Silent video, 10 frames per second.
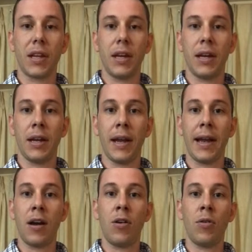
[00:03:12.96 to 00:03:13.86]
and
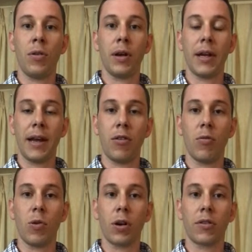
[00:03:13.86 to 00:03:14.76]
how
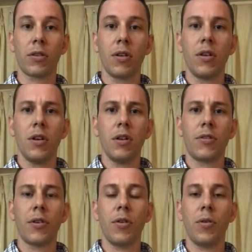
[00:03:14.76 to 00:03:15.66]
it works.
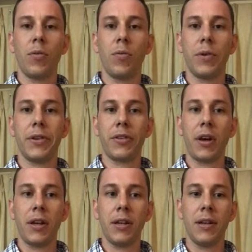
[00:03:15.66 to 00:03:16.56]
So we
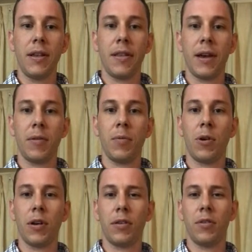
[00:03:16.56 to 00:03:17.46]
decided that we
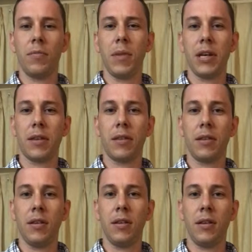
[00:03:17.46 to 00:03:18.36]
wanted to make
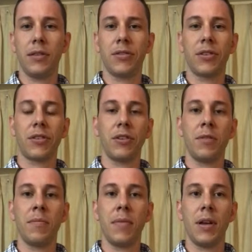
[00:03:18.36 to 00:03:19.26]
the
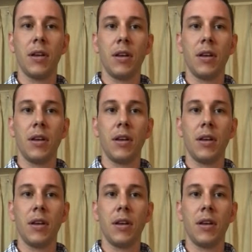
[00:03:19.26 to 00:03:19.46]
system